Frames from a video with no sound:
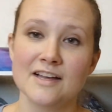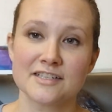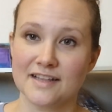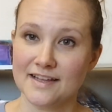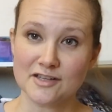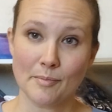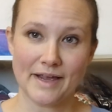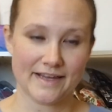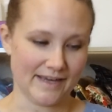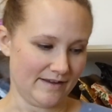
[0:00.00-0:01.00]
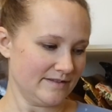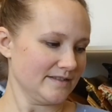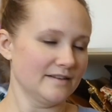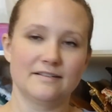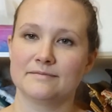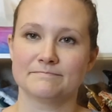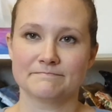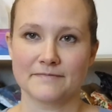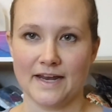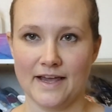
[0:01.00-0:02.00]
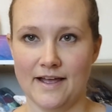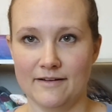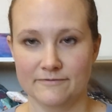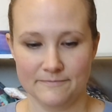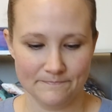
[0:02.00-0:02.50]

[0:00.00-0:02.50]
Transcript: So that's all my kits that I have.